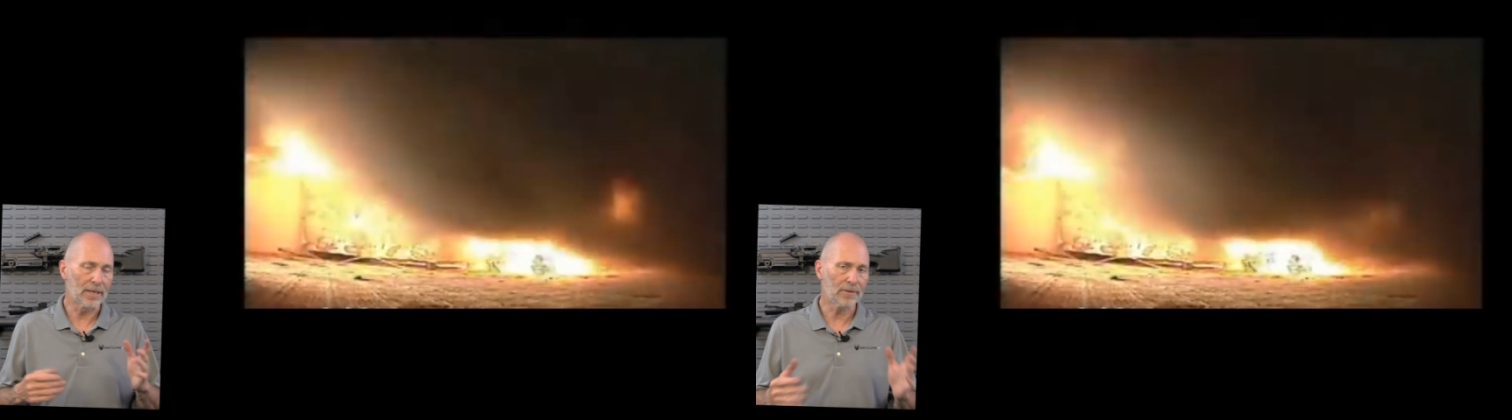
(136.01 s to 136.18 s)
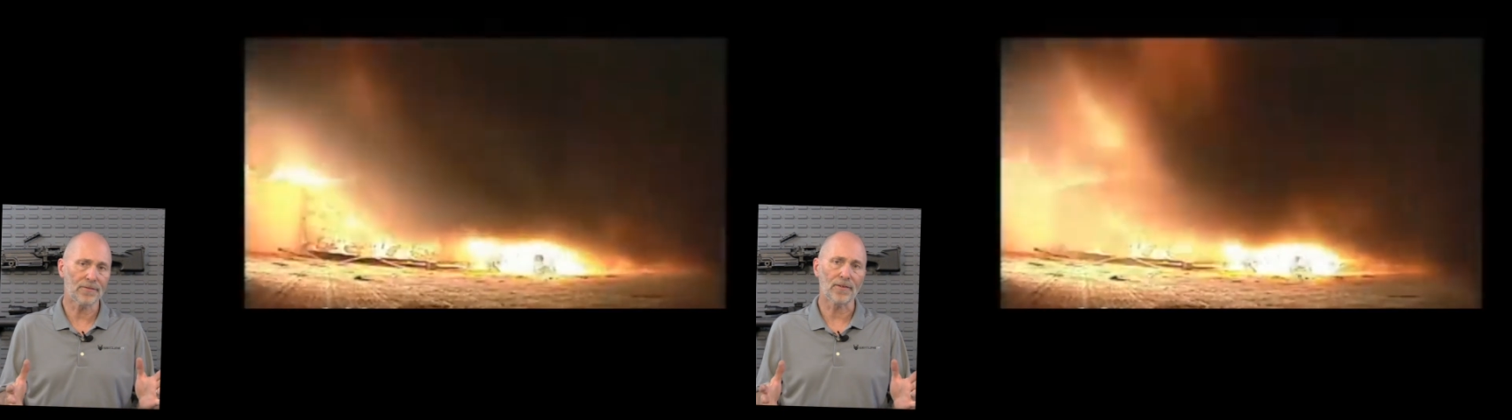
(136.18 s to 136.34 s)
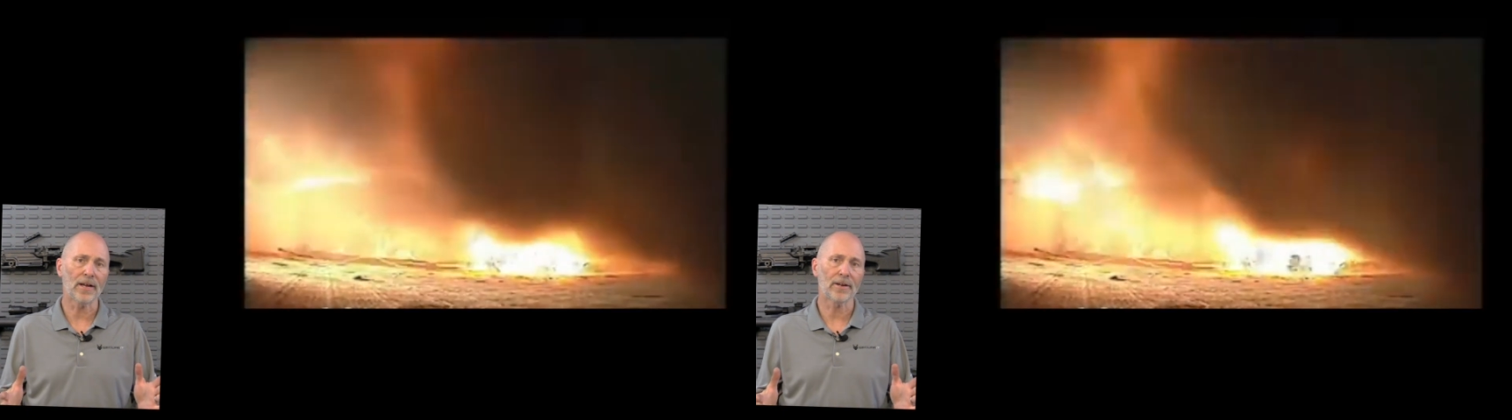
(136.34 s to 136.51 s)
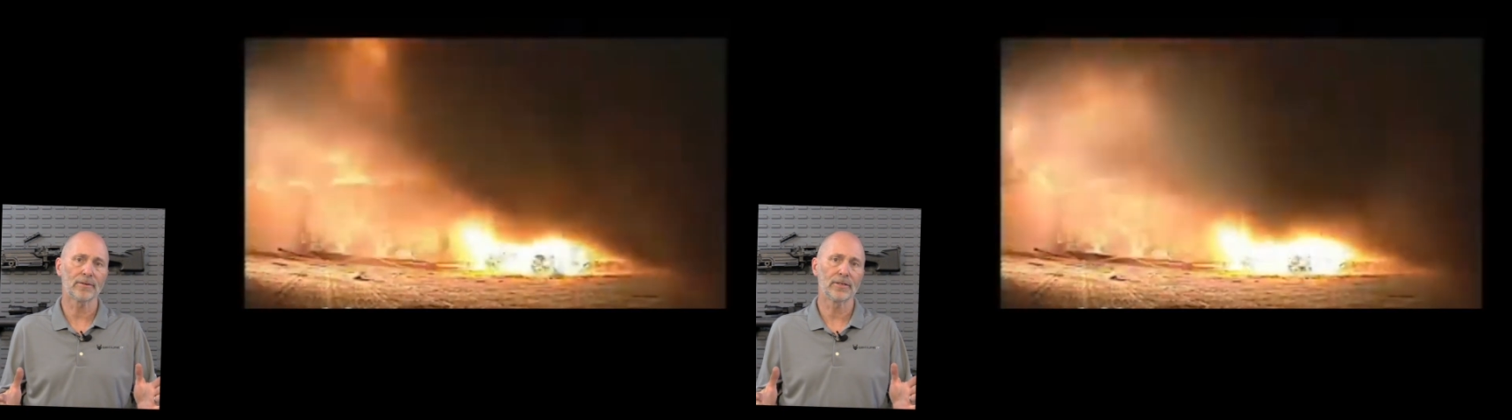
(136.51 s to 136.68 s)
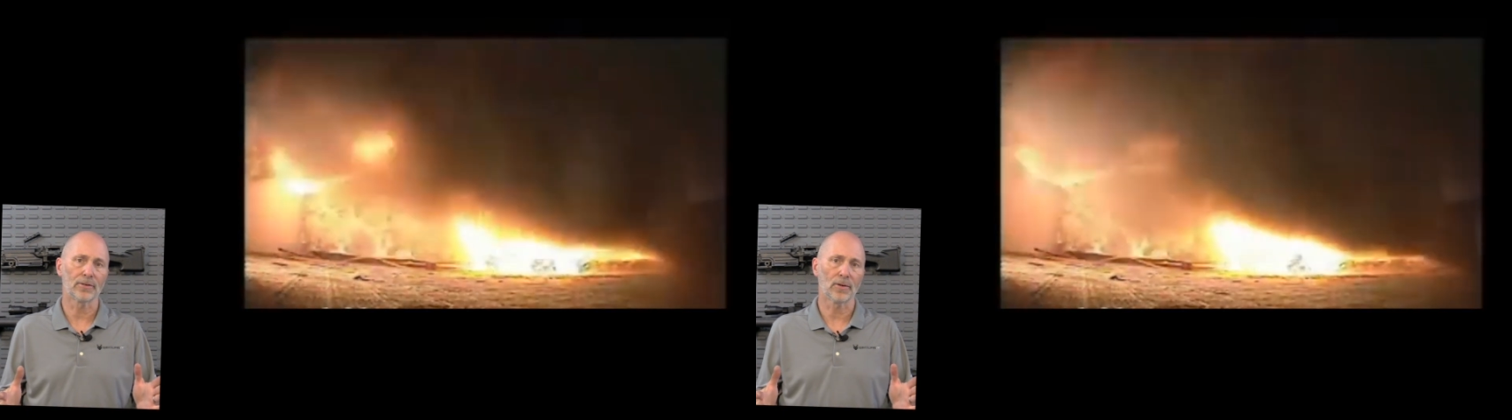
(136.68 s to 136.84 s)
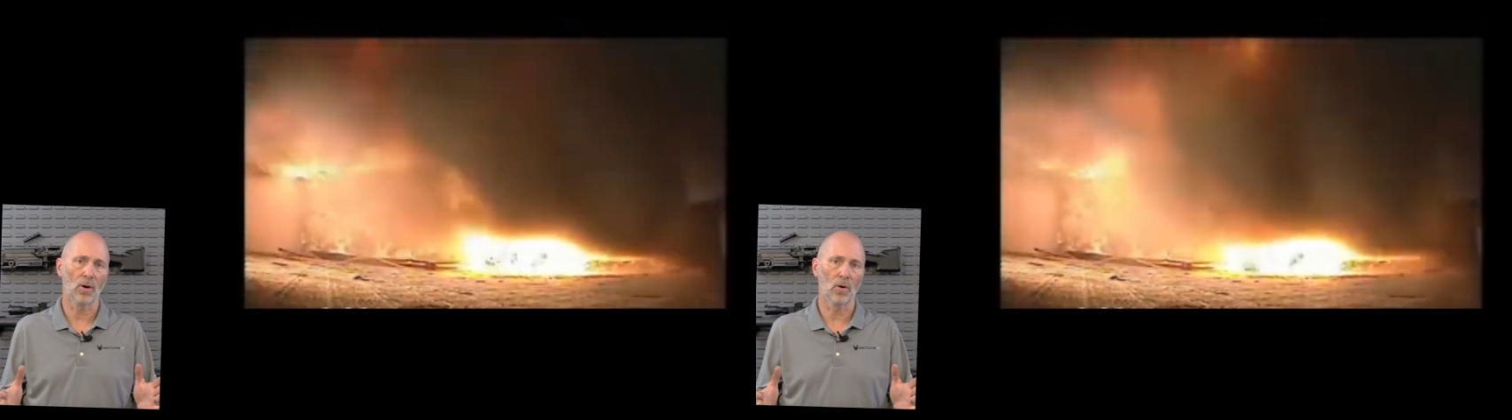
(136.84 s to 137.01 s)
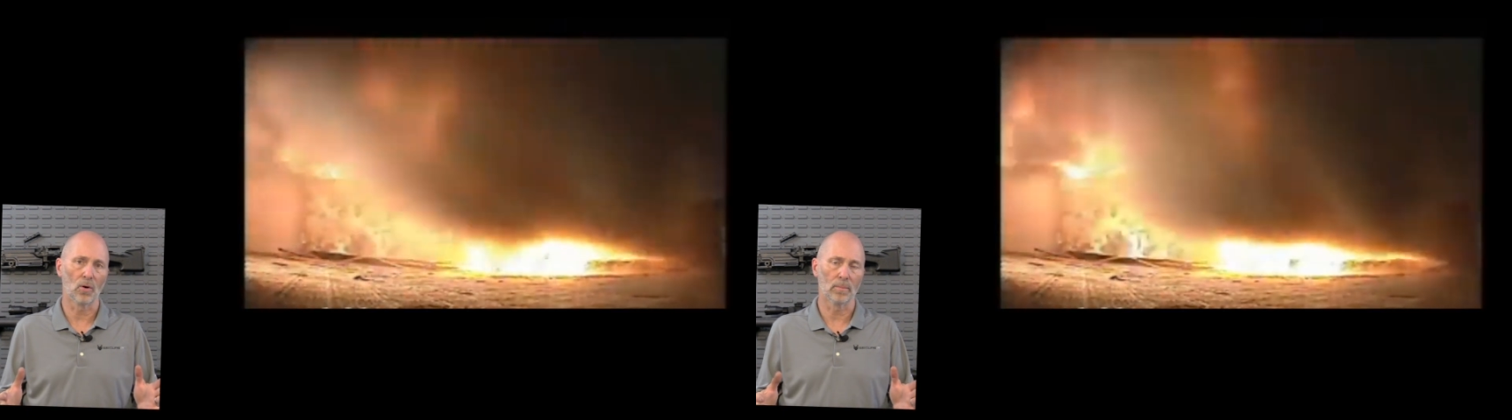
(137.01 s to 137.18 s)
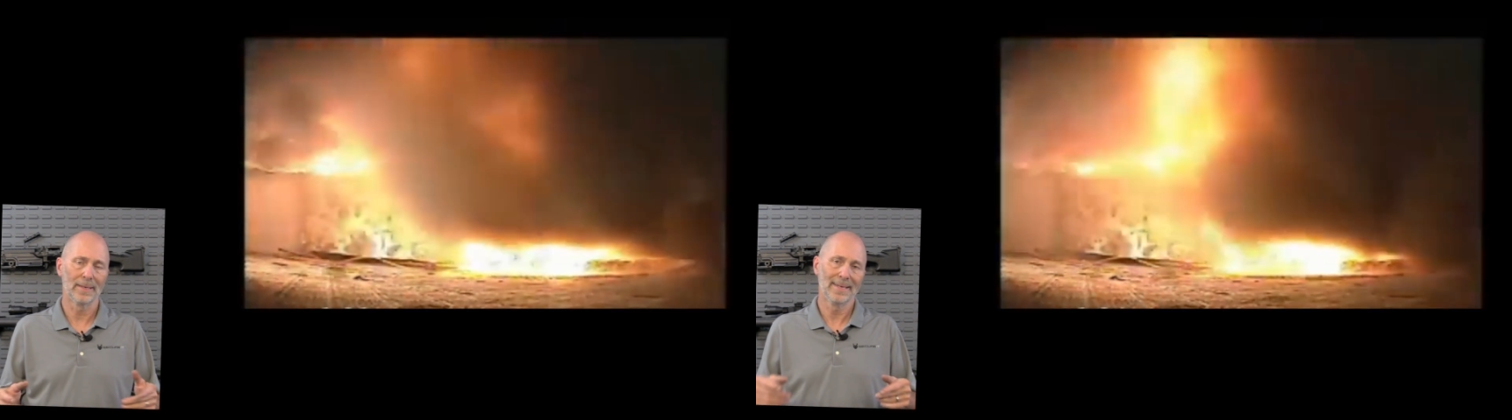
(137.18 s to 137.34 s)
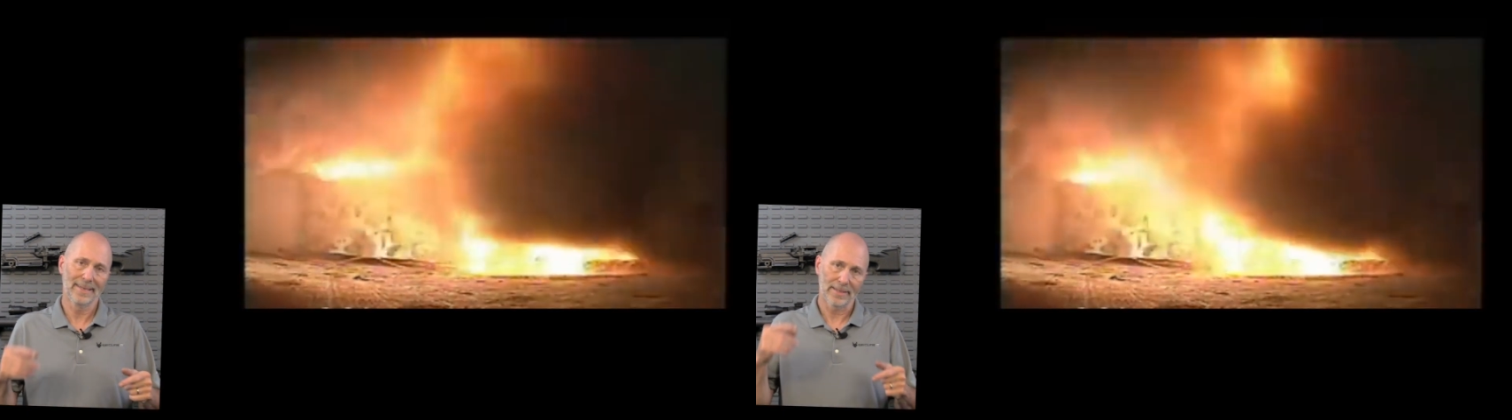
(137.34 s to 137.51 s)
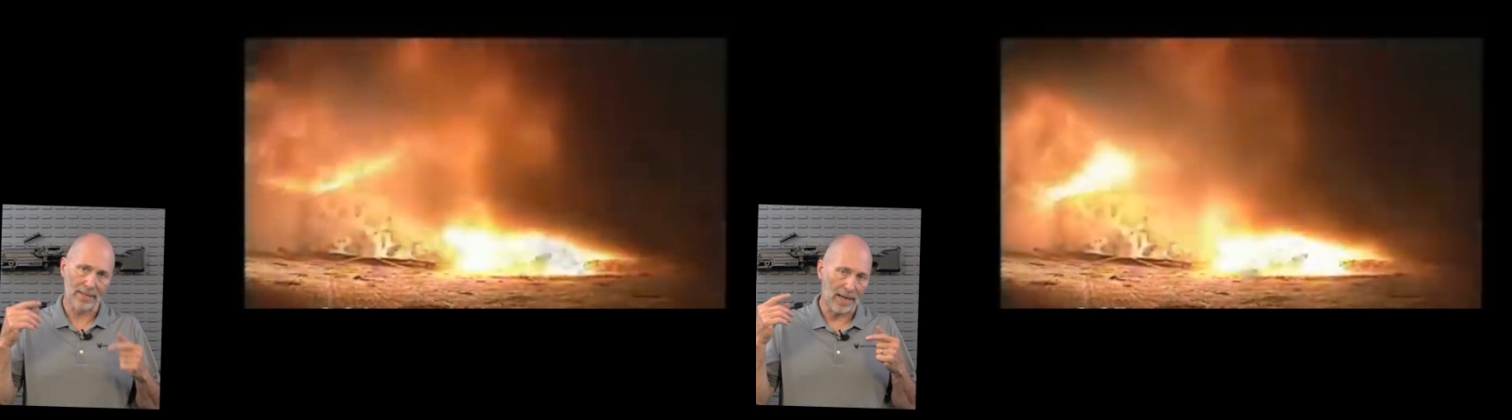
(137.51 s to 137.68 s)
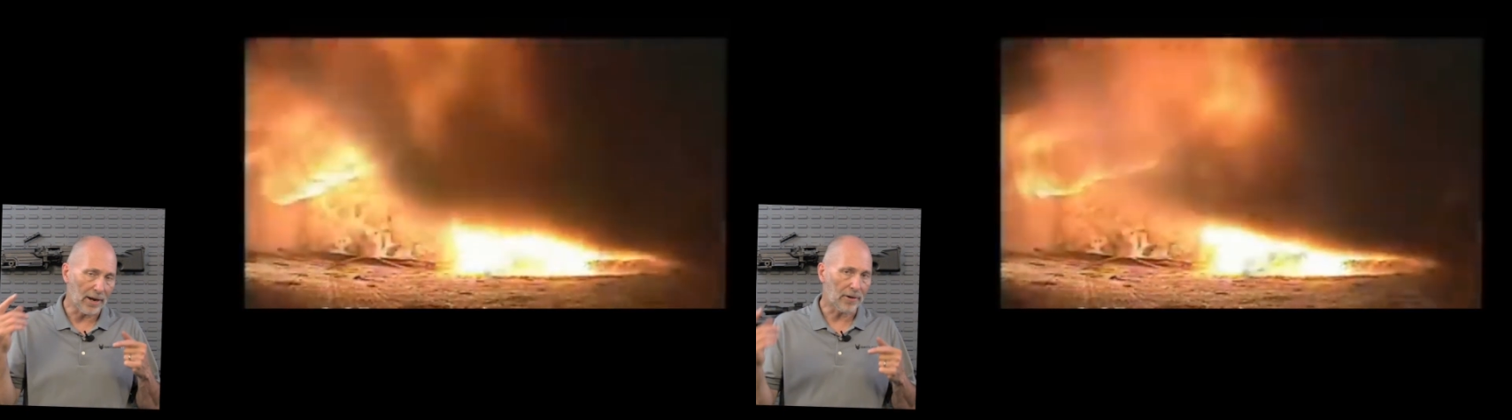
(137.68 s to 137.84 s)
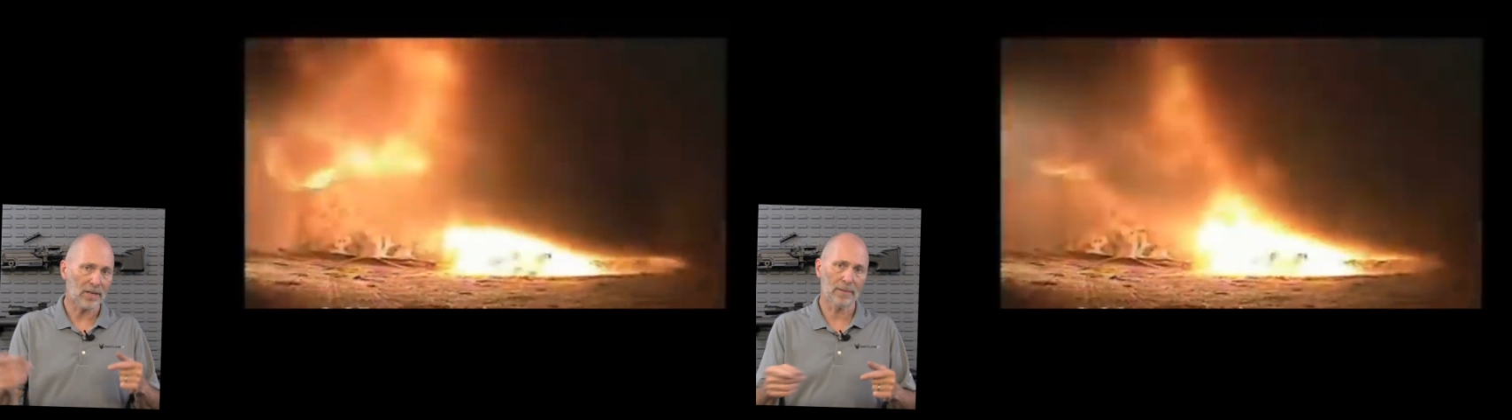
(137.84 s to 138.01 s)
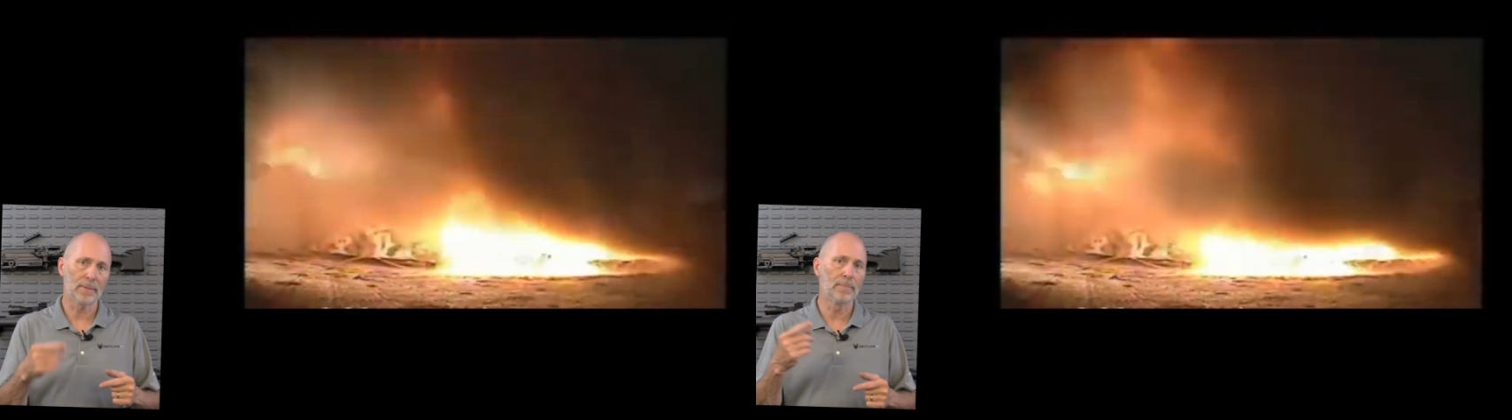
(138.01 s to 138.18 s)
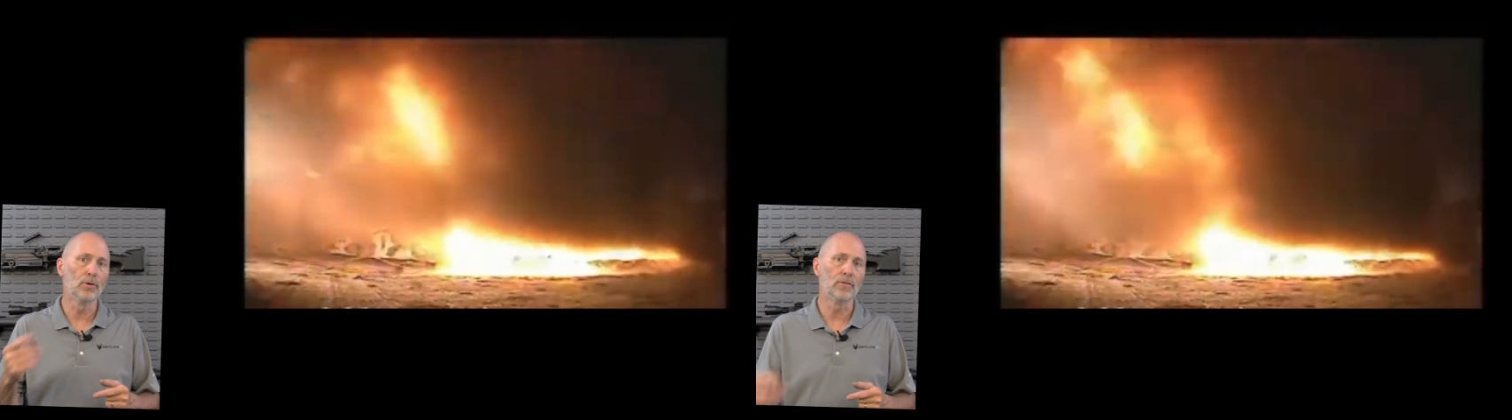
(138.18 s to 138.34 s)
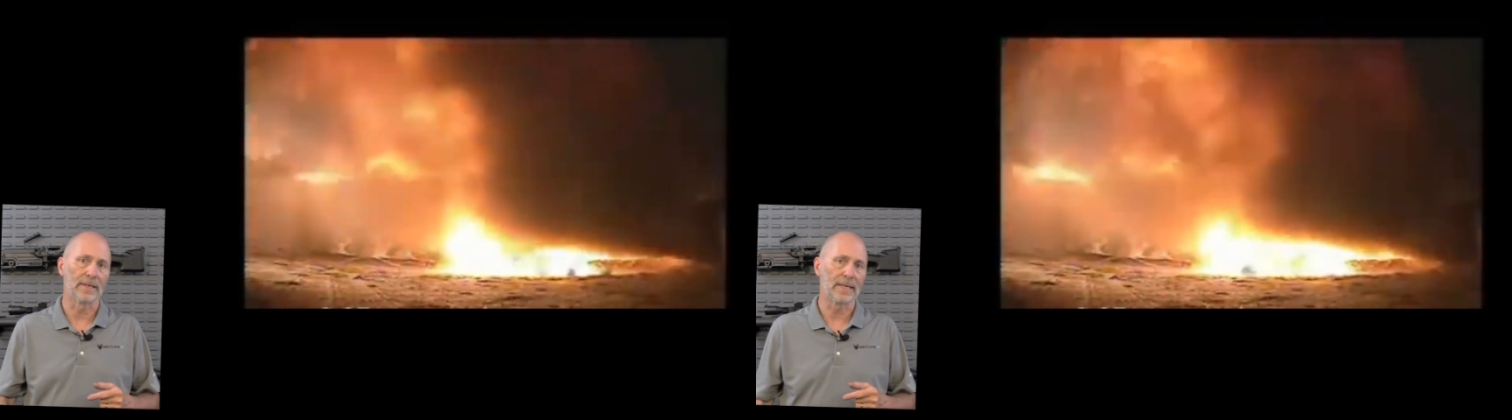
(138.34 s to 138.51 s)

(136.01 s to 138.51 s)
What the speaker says: a fire in your home, the air can be moving